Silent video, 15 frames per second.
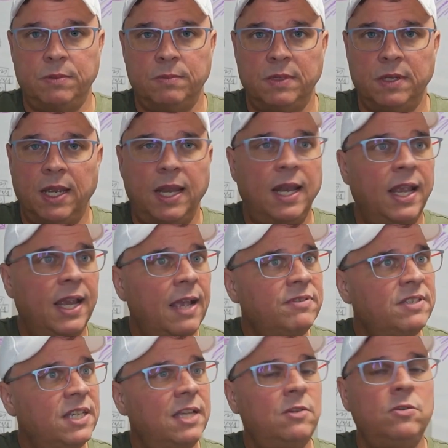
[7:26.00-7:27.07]
And like I've
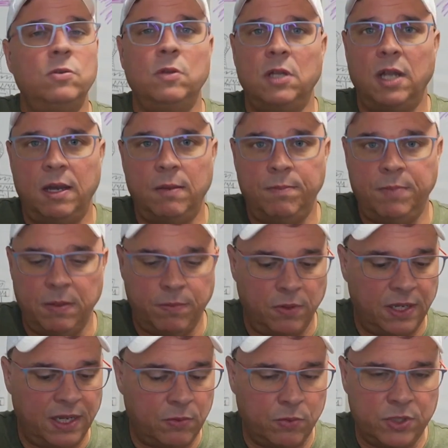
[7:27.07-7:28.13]
said to a lot of people,
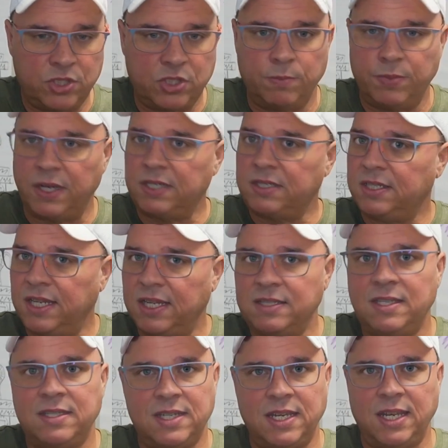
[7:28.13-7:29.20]
like Richard Branson, yes,
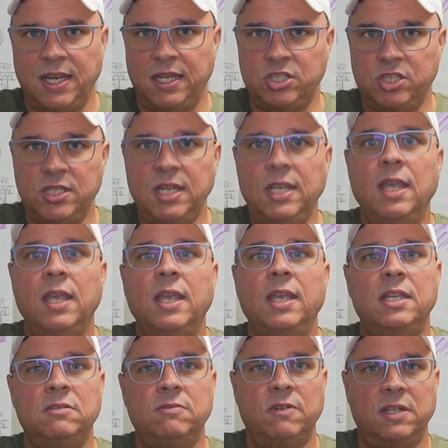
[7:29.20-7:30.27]
he's ADHD.
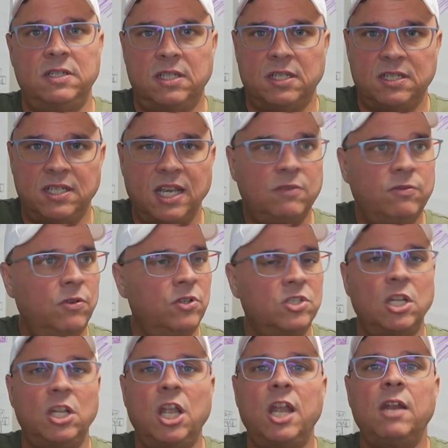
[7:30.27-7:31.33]
He's very successful. There's
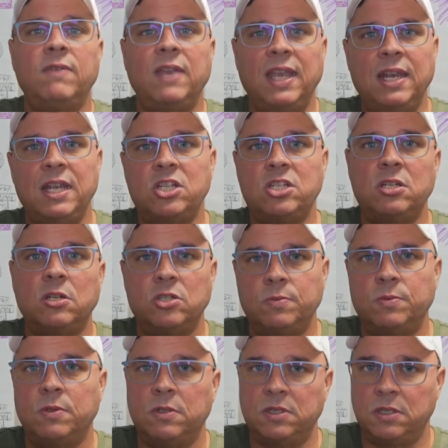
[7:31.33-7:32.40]
a lot of ADHD
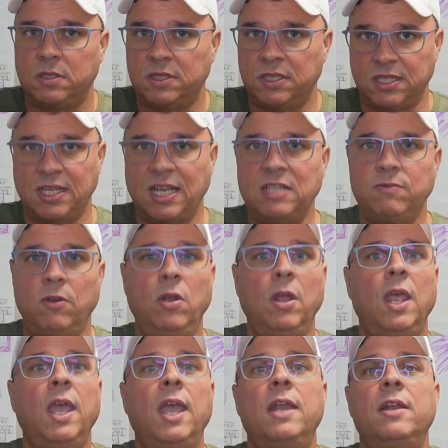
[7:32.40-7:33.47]
entrepreneurs that are successful,
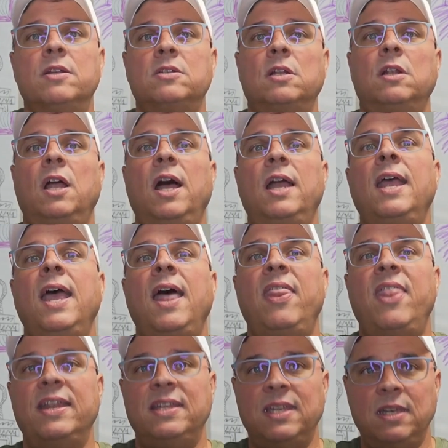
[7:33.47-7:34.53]
and there's a lot
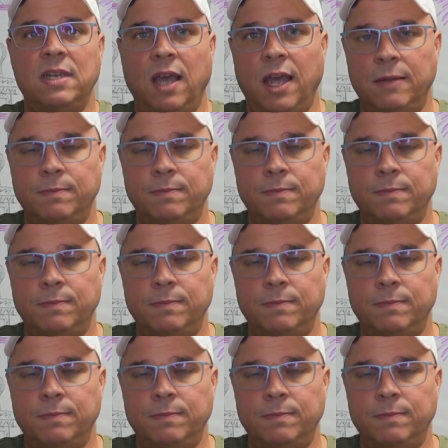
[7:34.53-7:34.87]
that did not.